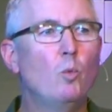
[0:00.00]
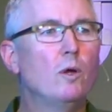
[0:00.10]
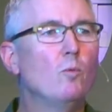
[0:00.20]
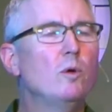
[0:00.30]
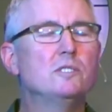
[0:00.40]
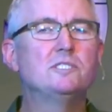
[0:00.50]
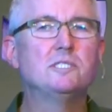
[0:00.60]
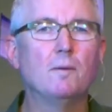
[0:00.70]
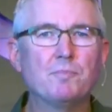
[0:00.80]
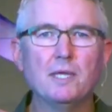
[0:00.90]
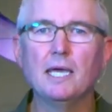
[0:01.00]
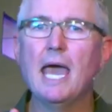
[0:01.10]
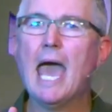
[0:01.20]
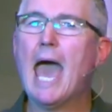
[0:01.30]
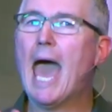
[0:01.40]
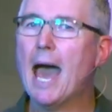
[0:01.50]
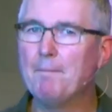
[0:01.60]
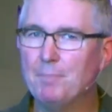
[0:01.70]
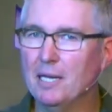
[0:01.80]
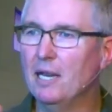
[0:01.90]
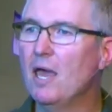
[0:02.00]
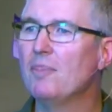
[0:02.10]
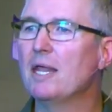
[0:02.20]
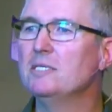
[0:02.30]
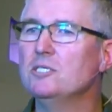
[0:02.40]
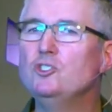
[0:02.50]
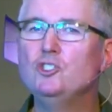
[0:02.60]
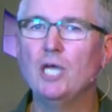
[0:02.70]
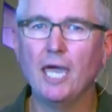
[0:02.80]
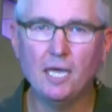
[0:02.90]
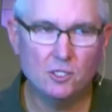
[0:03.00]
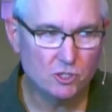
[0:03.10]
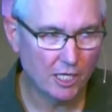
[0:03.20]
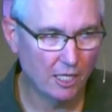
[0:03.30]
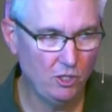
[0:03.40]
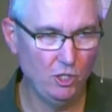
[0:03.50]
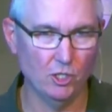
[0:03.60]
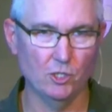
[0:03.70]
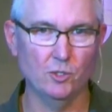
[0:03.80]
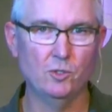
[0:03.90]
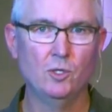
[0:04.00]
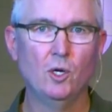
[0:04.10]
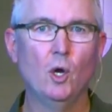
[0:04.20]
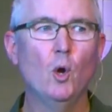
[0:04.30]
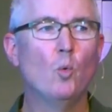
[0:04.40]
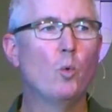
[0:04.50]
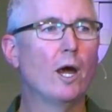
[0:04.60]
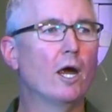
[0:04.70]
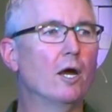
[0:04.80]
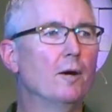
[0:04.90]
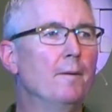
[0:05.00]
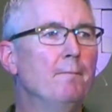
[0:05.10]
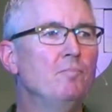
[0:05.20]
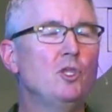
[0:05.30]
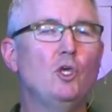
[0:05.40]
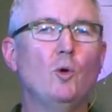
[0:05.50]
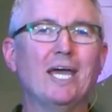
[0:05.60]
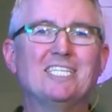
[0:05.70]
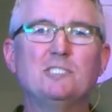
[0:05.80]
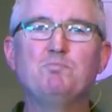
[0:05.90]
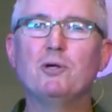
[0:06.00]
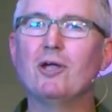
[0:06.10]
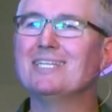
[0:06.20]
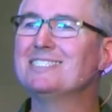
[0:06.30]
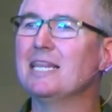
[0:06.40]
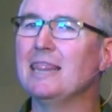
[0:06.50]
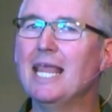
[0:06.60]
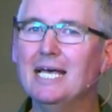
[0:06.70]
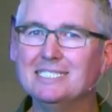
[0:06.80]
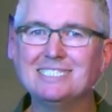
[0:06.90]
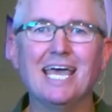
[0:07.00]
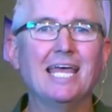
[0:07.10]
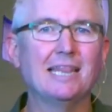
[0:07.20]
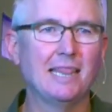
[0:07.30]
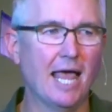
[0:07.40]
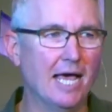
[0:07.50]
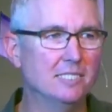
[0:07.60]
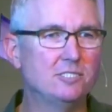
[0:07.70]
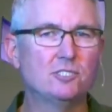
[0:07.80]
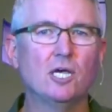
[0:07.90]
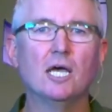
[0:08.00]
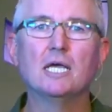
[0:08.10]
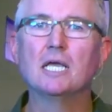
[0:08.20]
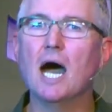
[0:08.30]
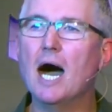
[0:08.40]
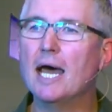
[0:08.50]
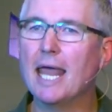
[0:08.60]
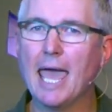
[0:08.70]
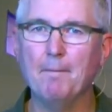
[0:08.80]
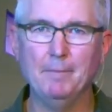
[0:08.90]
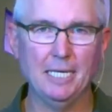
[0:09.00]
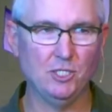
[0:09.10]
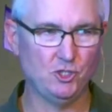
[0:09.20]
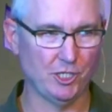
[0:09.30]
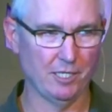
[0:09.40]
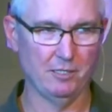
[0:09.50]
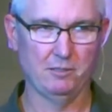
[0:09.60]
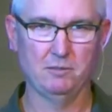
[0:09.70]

Will something happen that is a change in you where you experience less and less God amnesia?